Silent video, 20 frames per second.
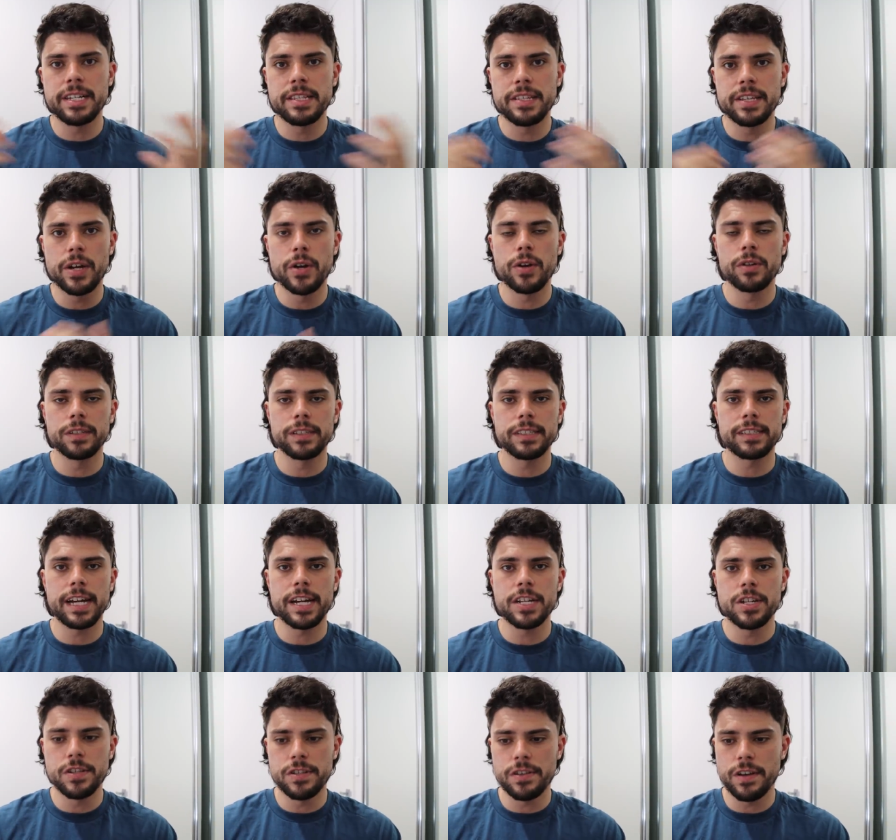in the early
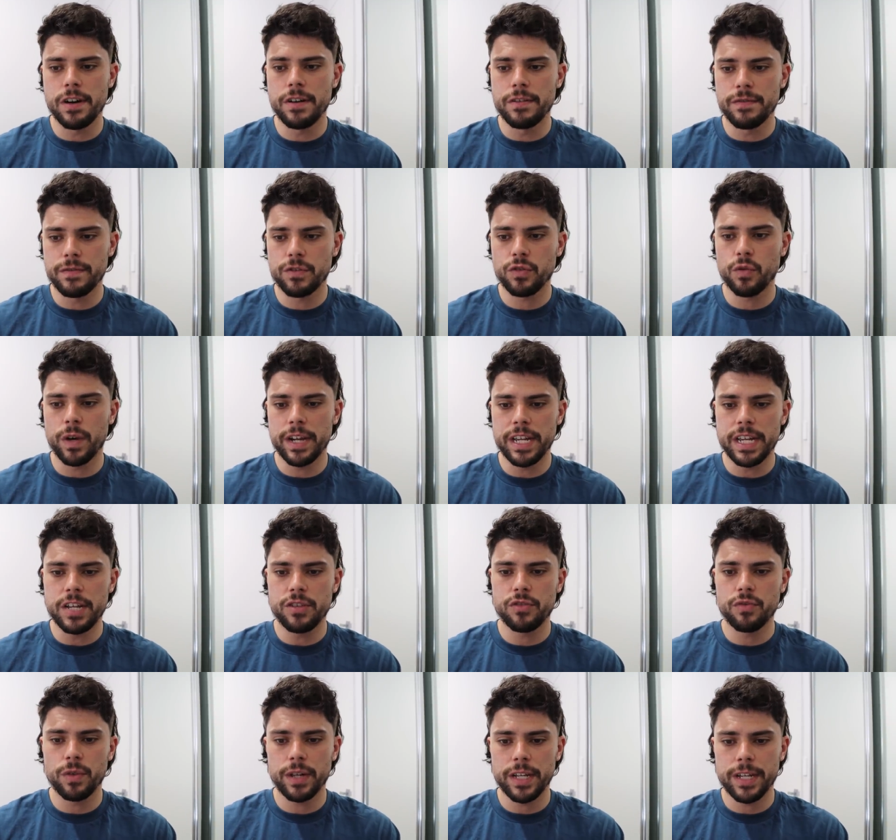stages of
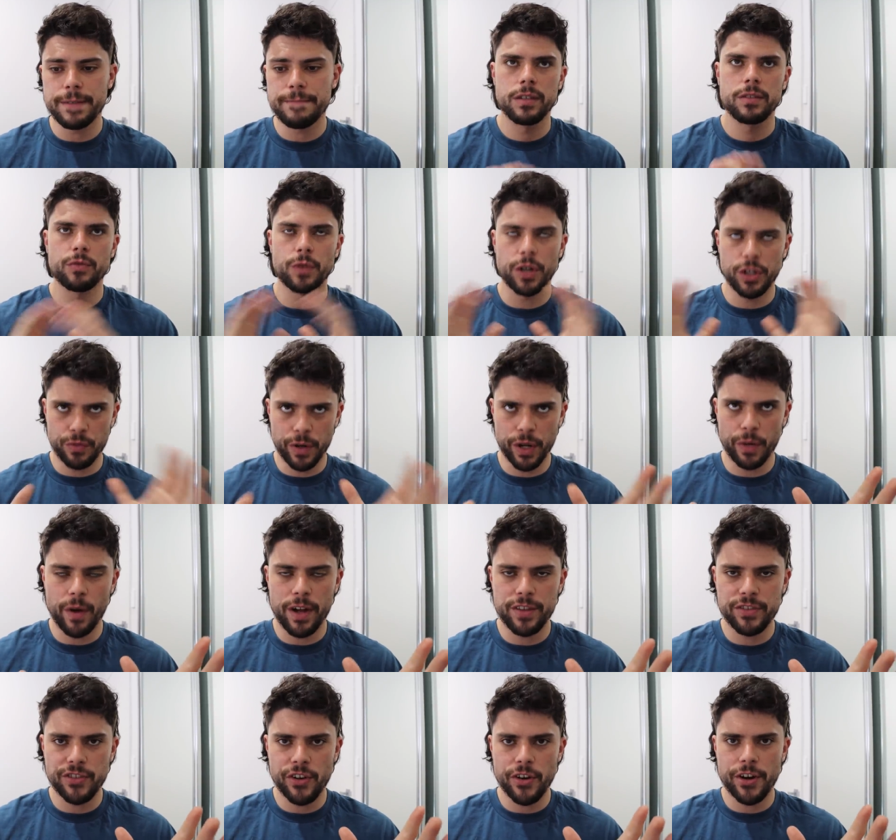2020,
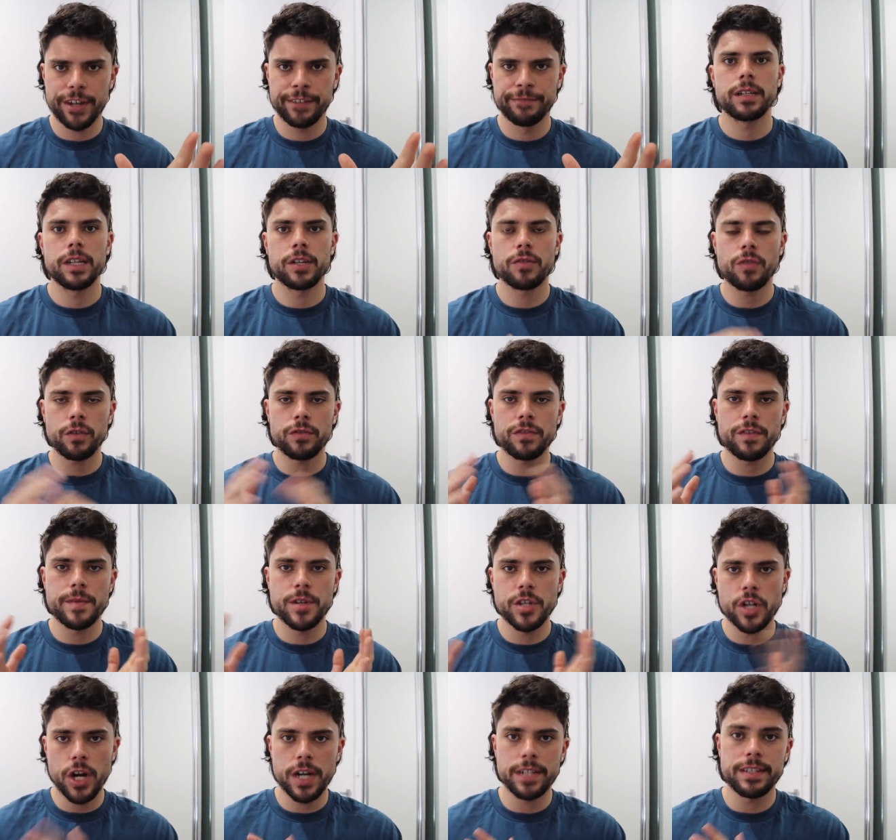2021, sorry. He crossed from the
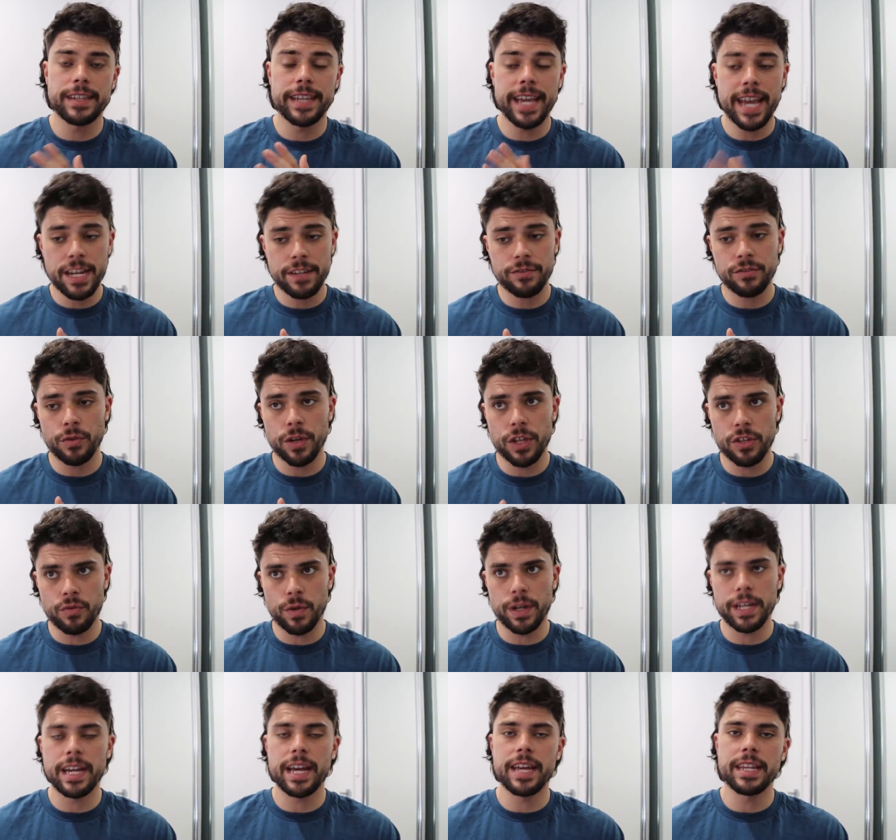Giants at the end of
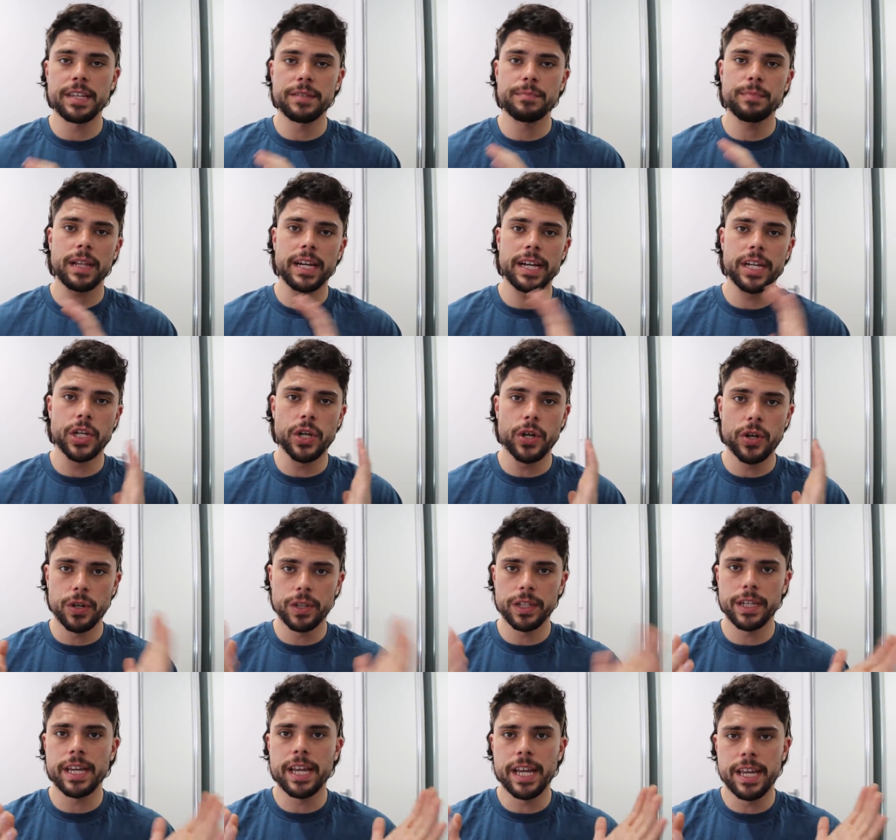2020 and he played
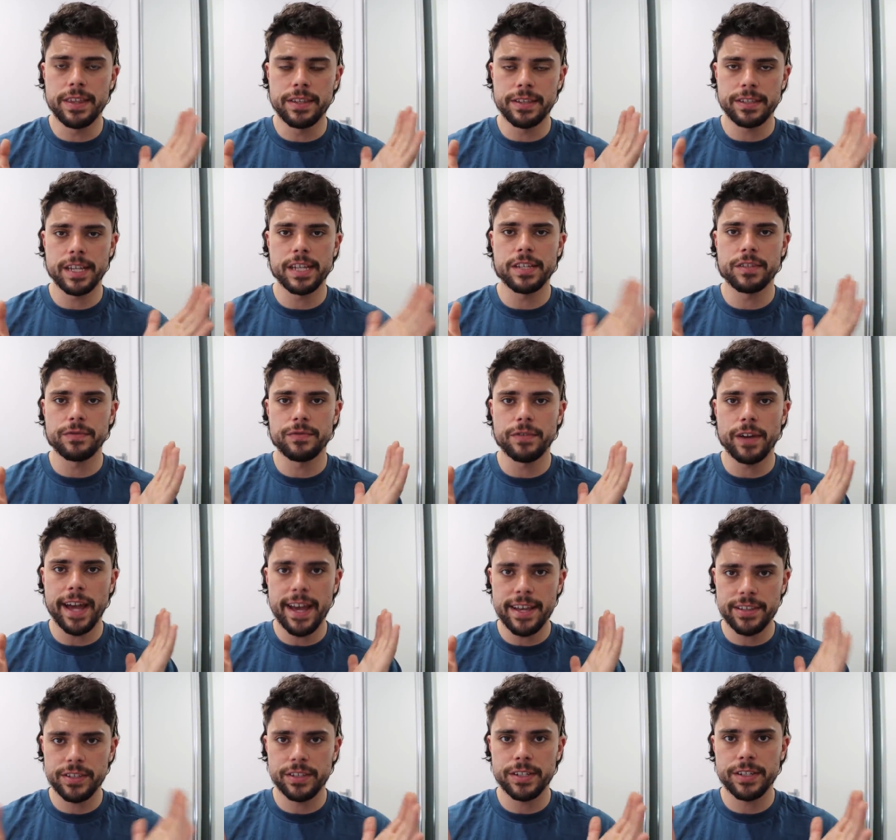early in the season for
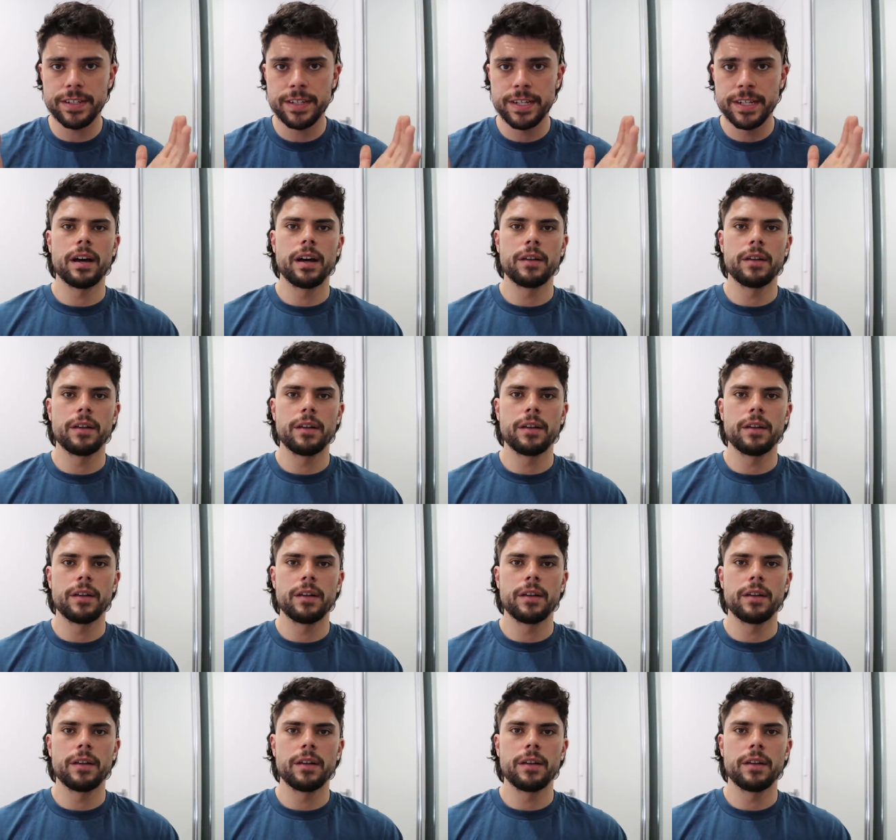Essendon.